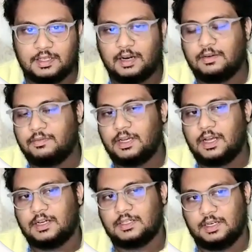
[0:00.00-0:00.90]
that we
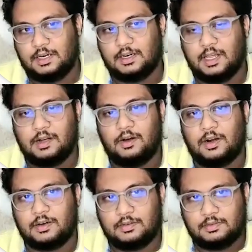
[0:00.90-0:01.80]
considered, like,
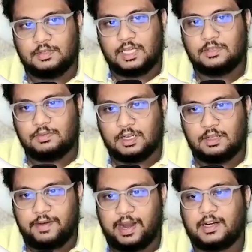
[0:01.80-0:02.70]
or these were the
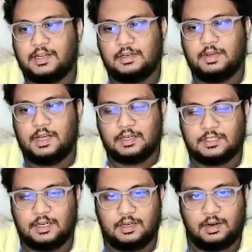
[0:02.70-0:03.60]
factors that we
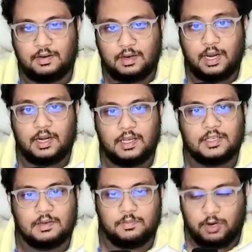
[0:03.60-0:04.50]
considered that it
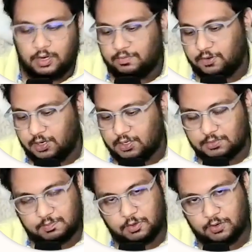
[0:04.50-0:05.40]
is important for
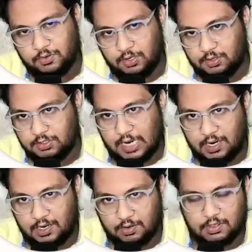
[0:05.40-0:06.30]
us portfolio to
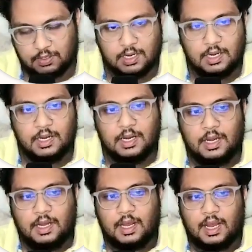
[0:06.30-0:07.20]
stand out,
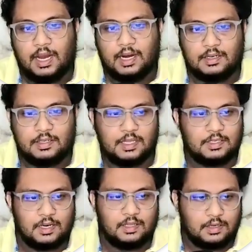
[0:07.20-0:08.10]
and these
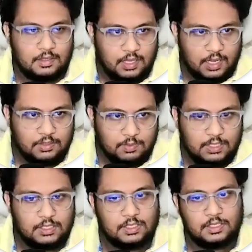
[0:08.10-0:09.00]
are the things
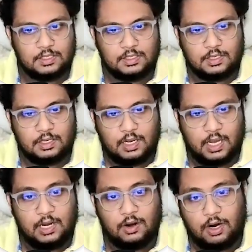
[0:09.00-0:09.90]
which
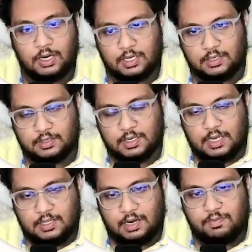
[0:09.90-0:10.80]
in order
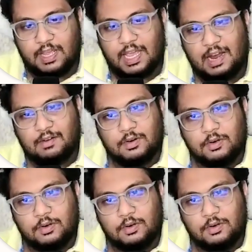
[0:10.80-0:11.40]
that we have to